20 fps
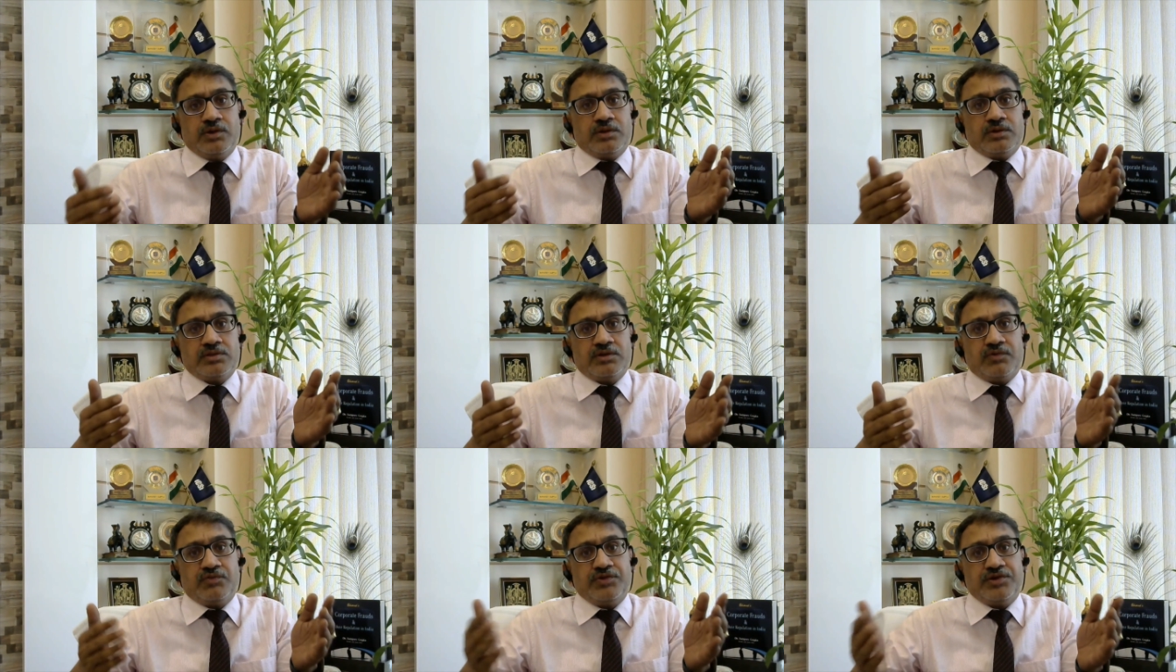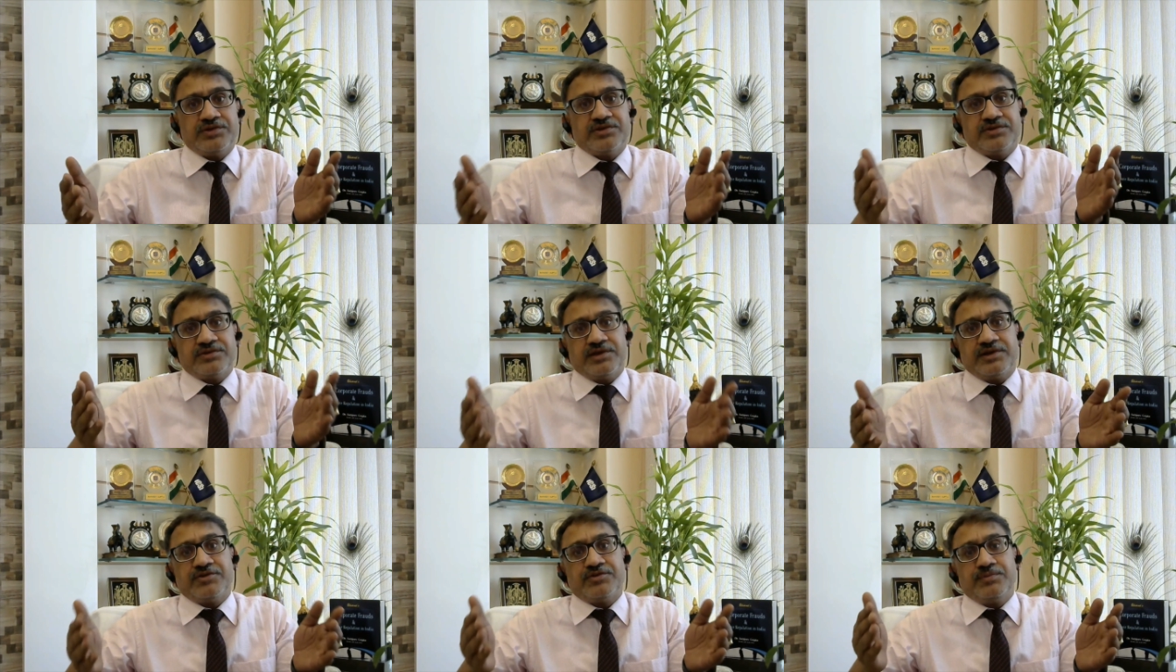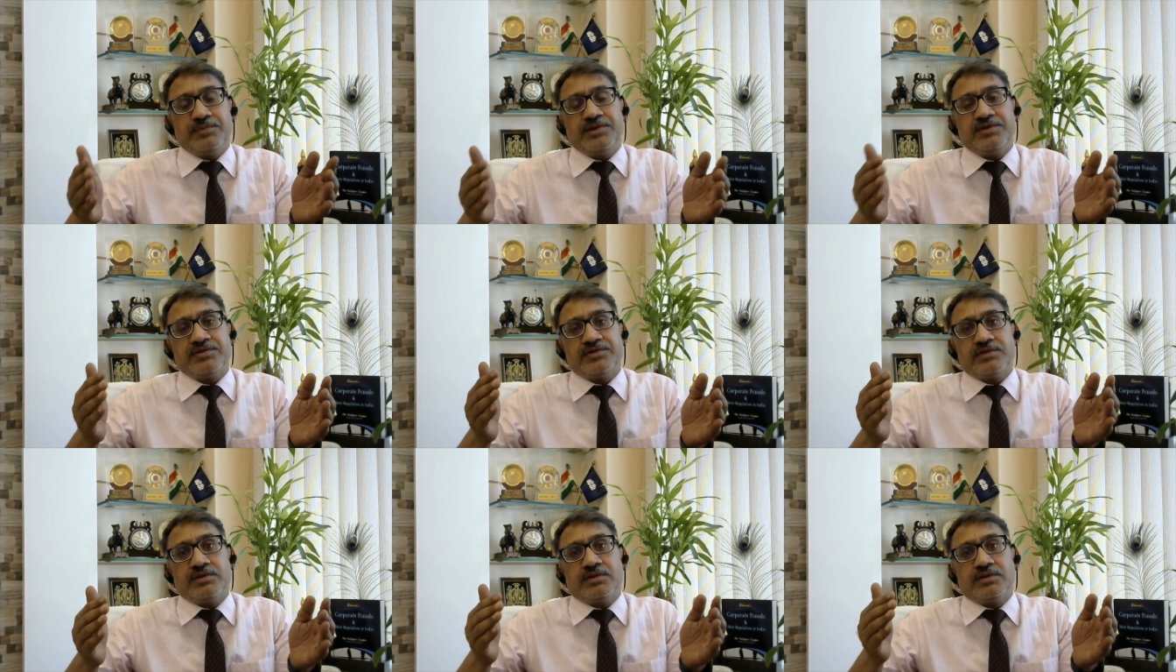The fixed assets
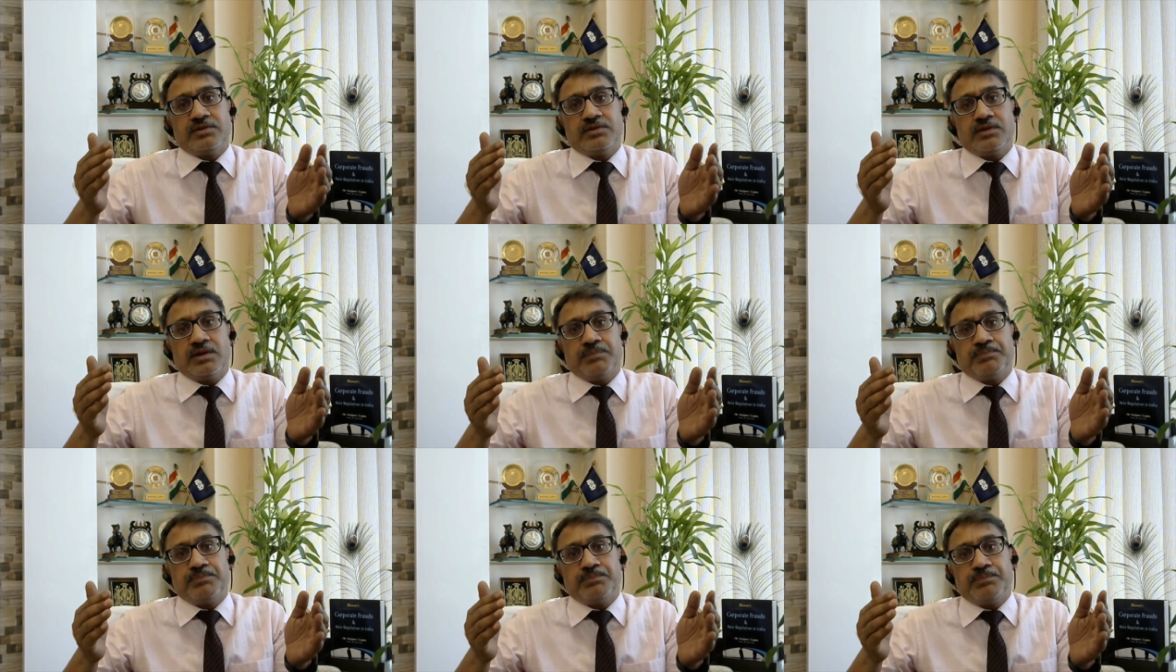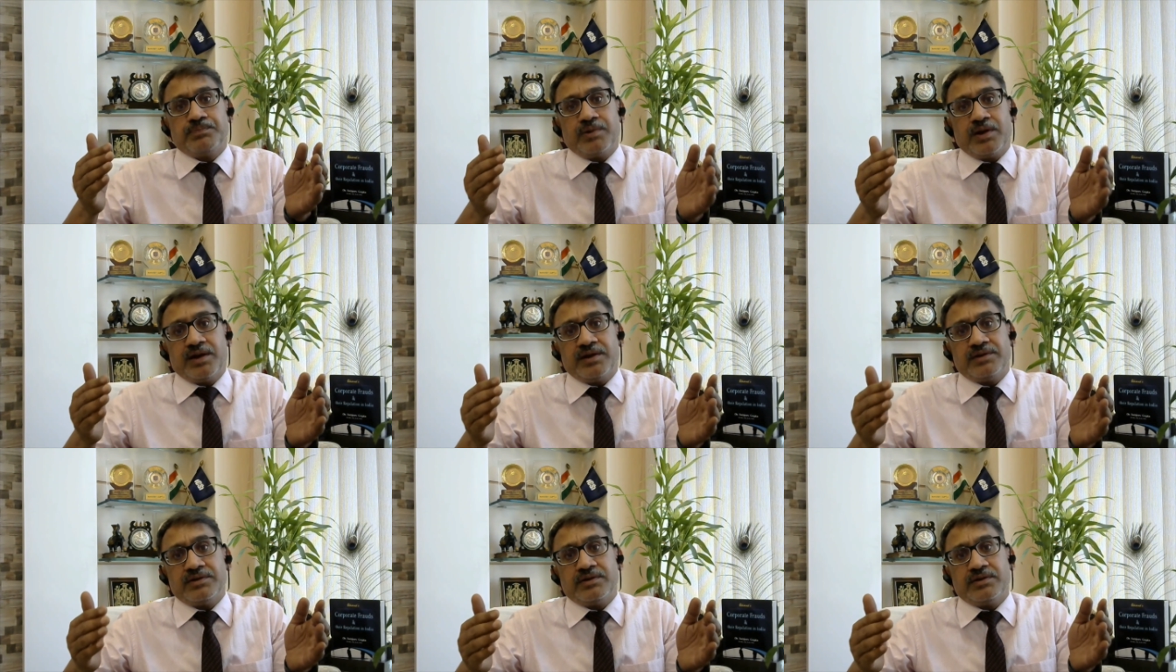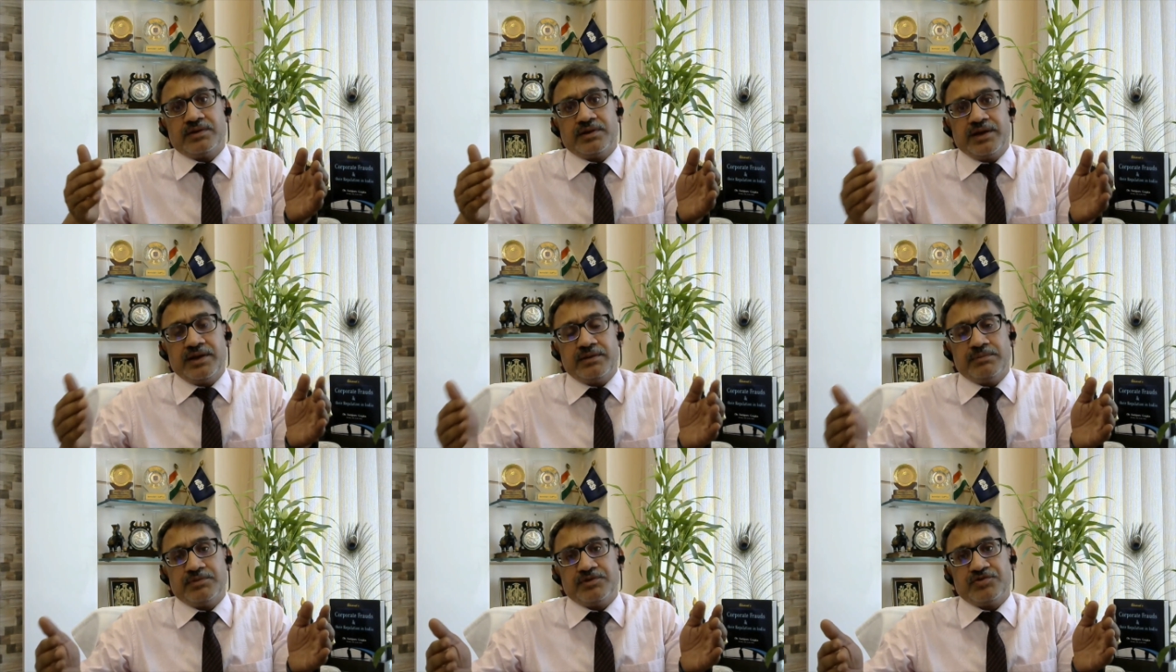means the plant
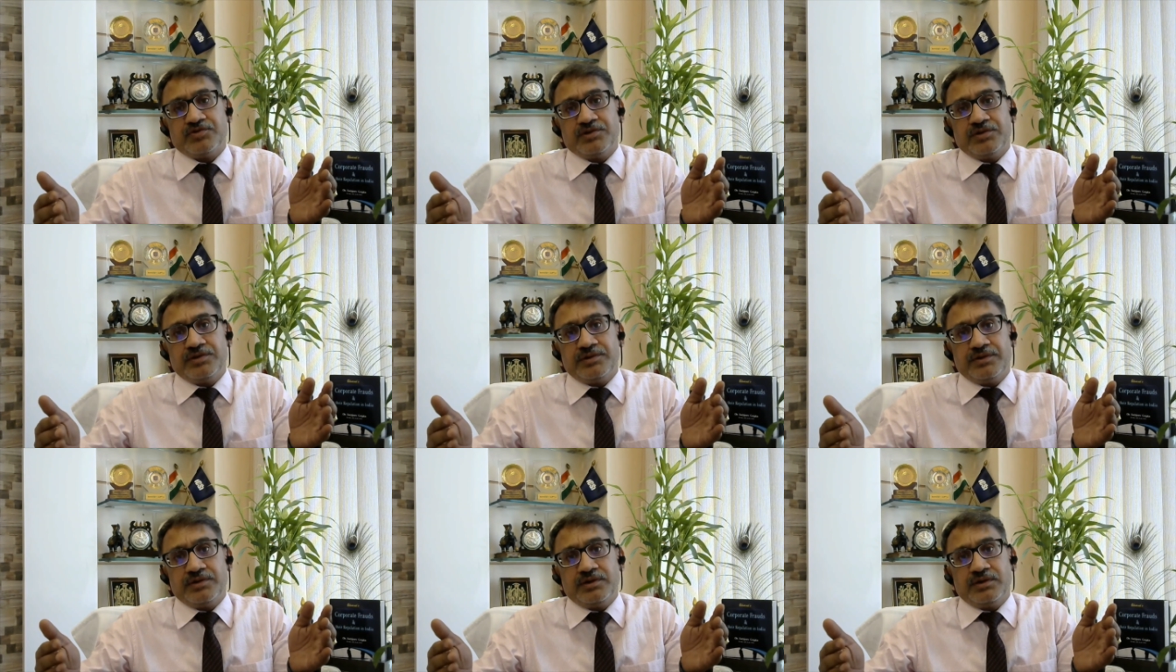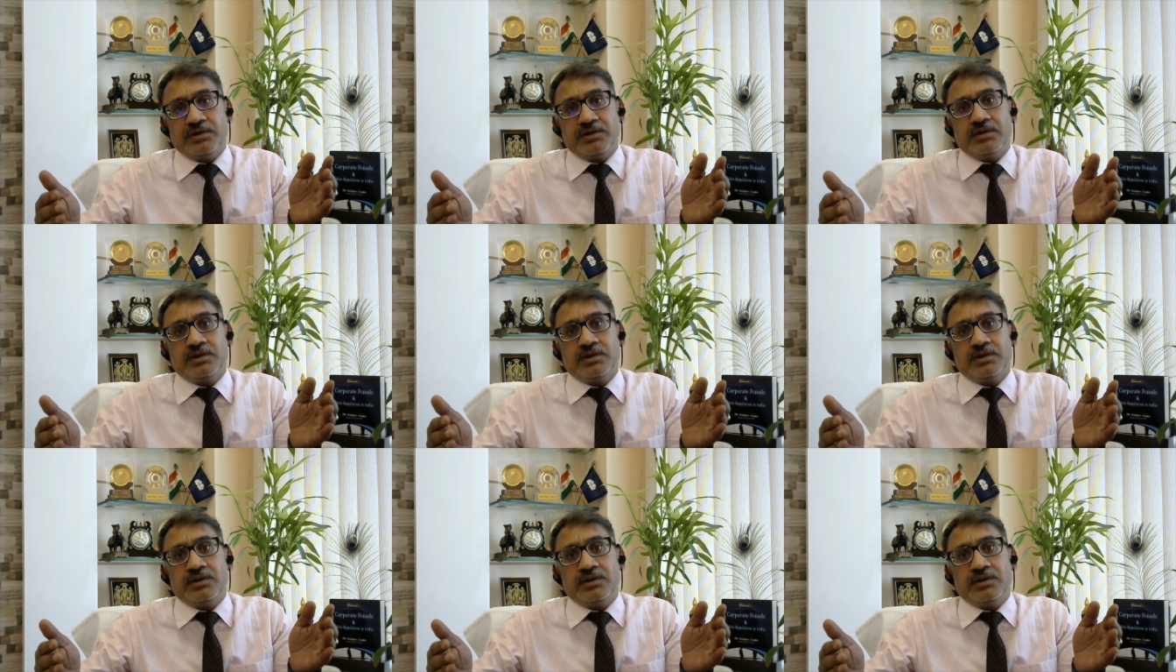and machinery,